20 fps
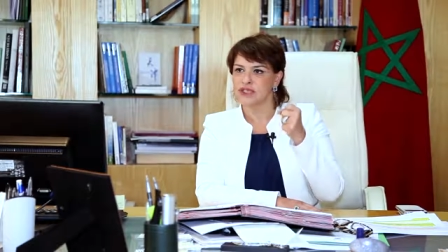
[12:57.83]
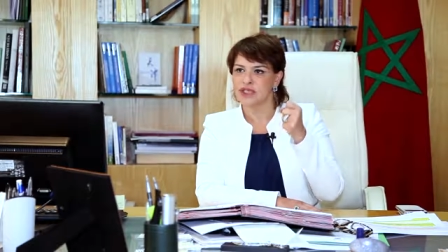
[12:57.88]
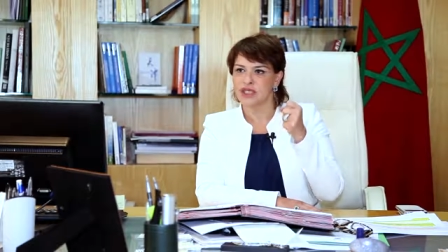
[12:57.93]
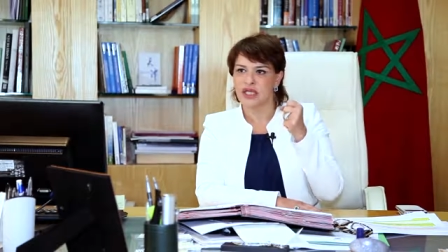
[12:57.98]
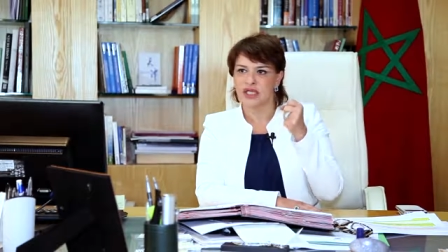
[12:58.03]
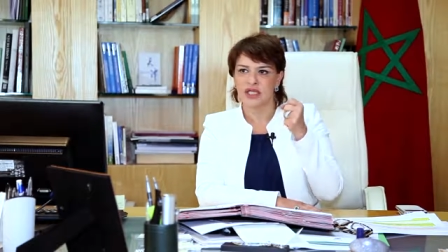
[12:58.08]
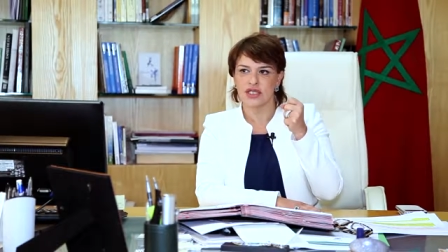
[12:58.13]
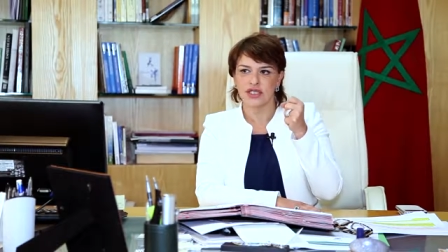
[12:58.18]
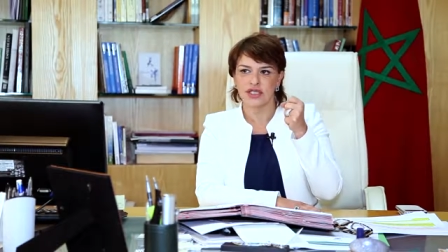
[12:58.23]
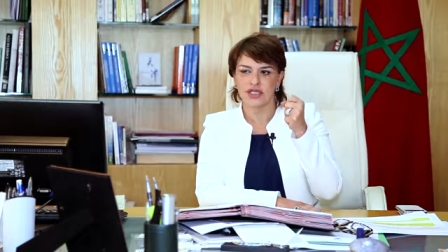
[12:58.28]

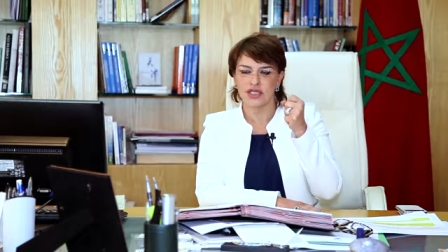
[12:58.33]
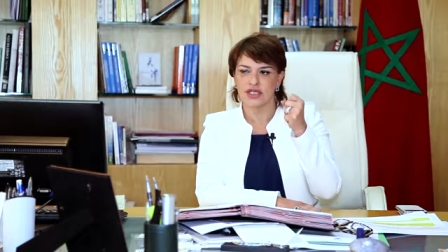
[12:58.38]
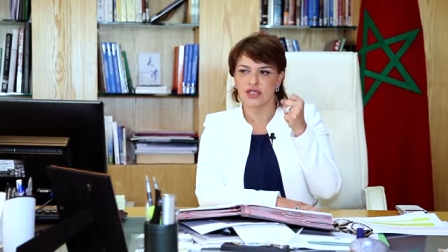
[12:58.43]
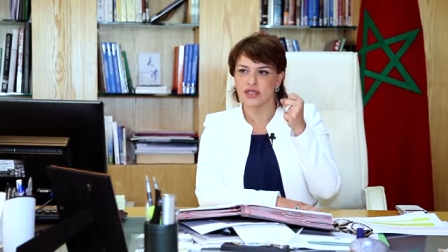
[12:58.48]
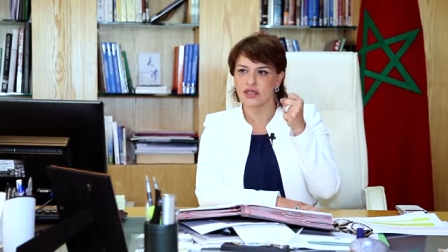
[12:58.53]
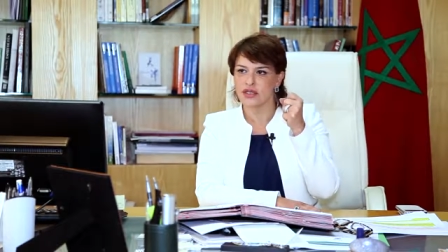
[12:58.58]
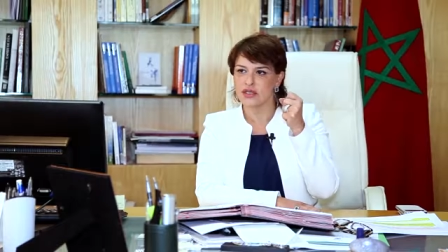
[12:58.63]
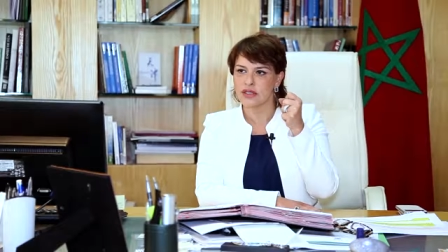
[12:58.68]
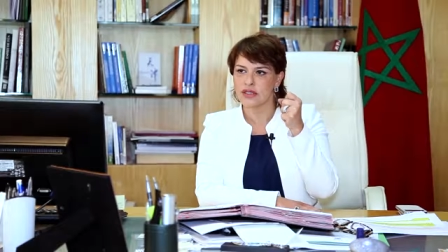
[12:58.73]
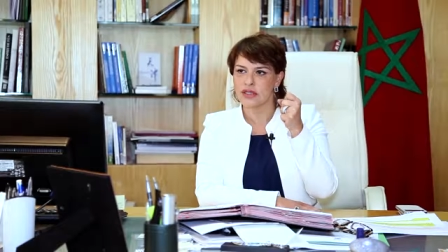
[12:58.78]

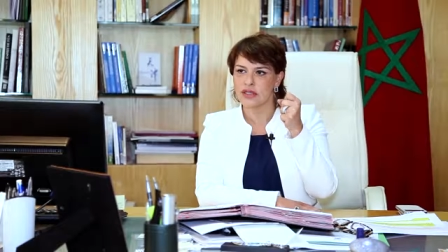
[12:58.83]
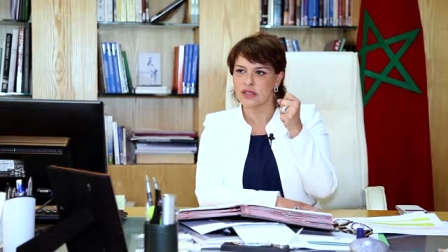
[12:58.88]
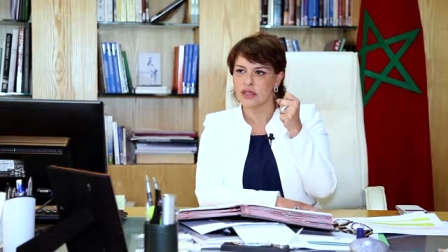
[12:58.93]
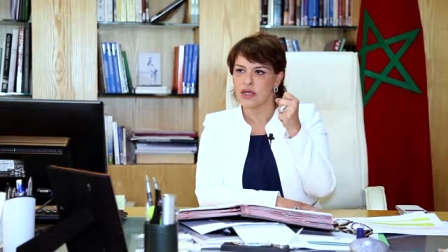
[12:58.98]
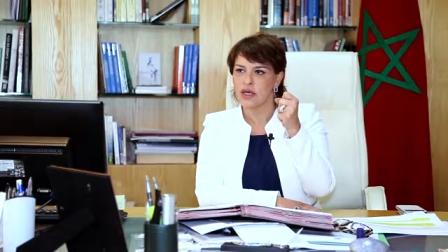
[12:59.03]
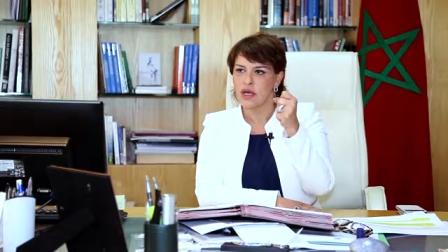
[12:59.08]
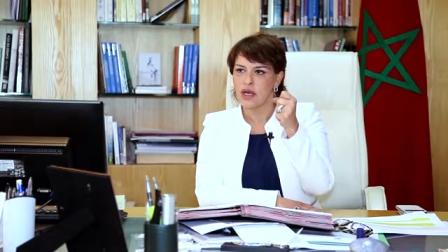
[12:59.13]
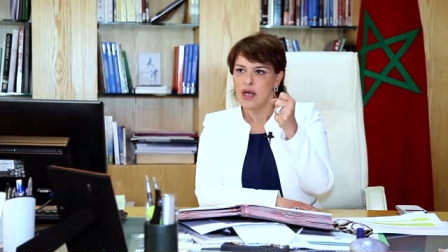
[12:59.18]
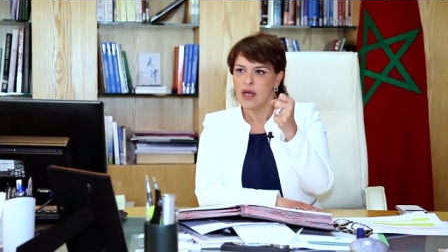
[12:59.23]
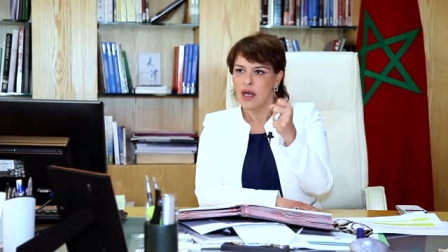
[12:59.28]
challenges
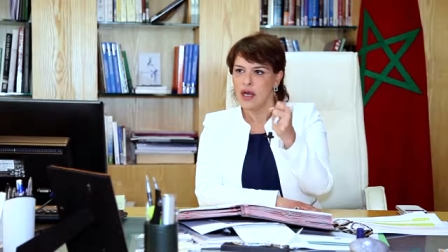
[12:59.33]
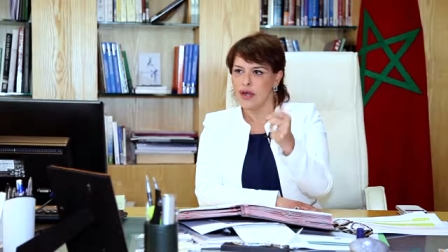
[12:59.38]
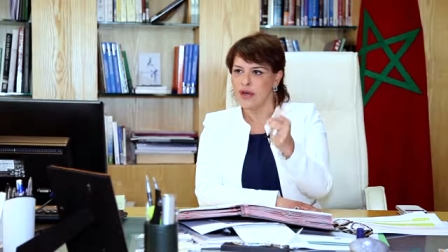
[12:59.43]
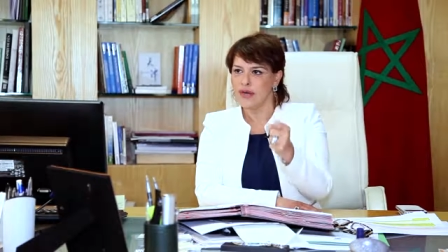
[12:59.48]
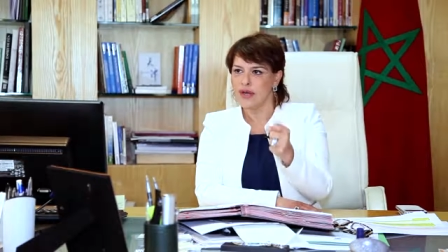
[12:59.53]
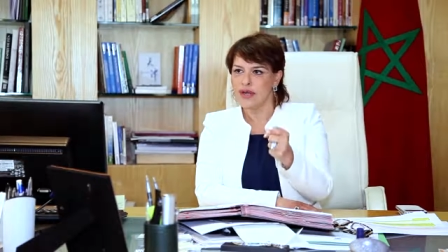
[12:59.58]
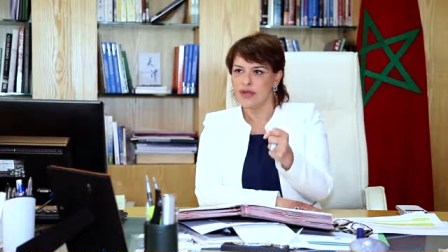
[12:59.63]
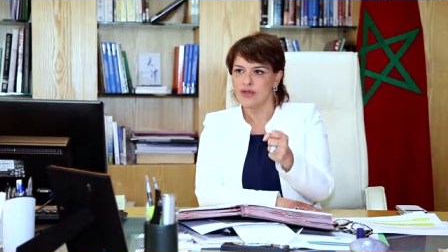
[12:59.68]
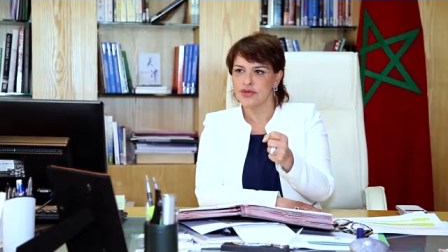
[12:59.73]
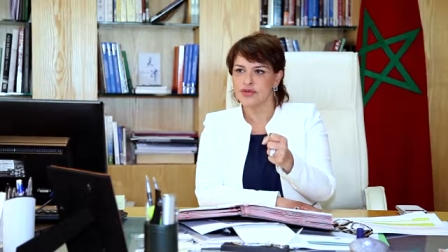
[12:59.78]
are
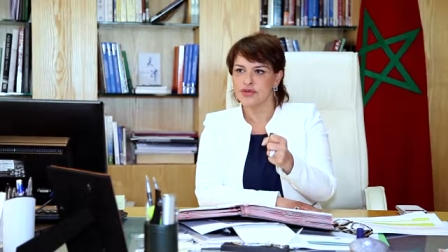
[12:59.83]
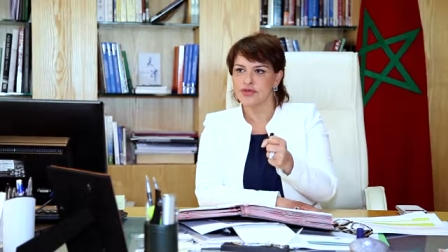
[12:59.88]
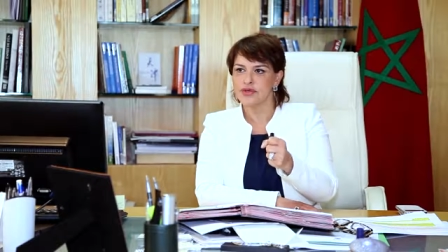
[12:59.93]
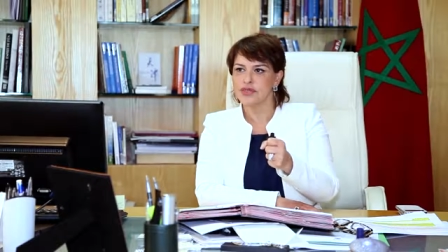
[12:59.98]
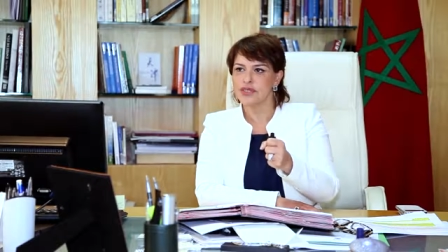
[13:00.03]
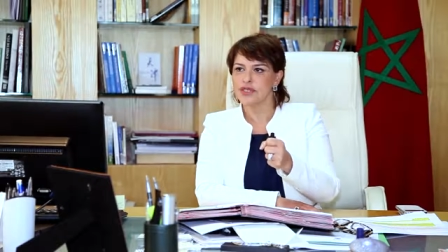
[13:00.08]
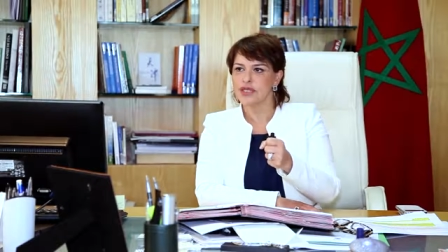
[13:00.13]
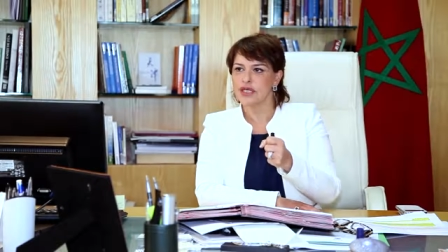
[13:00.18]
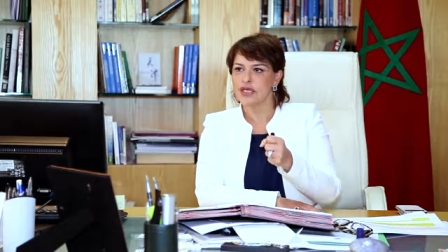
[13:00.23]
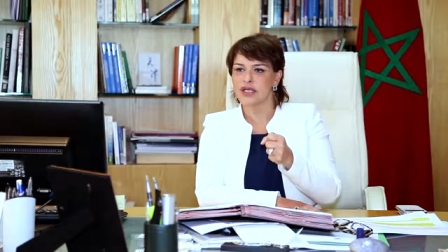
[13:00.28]

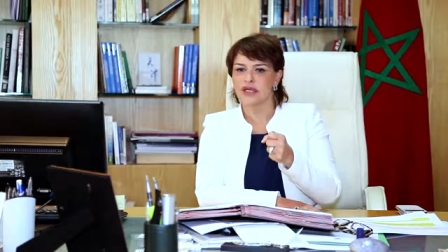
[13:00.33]
huge.